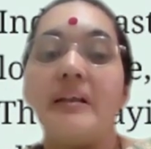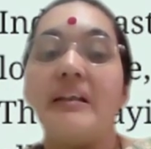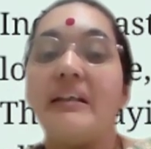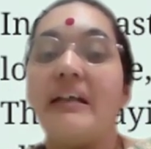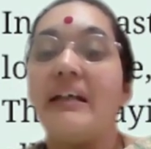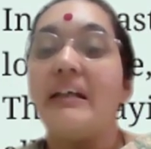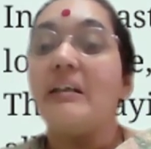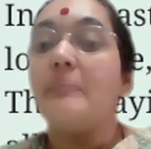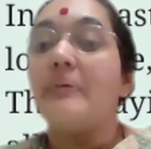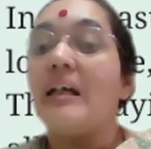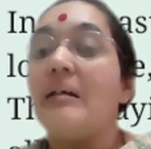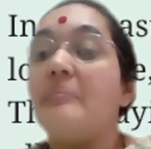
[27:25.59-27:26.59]
India had a
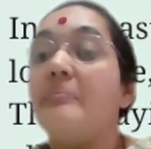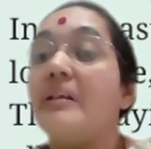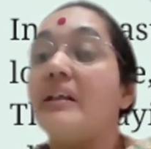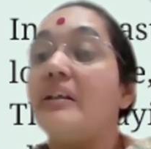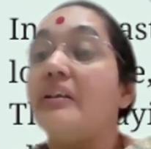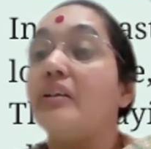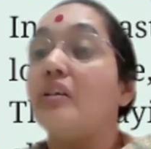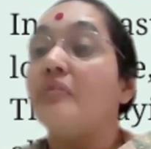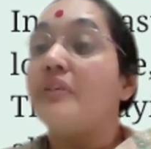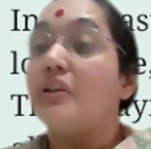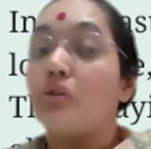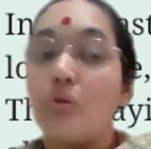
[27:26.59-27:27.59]
prime meridian
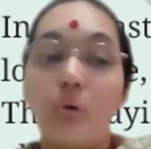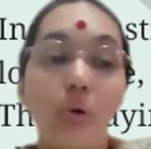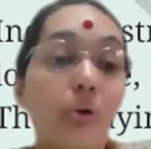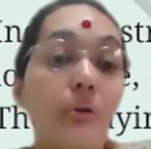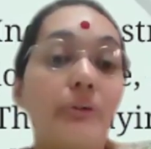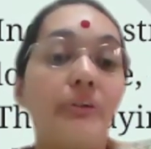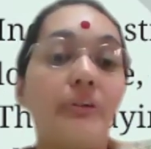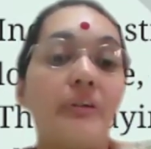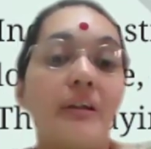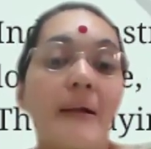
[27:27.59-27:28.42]
of its own.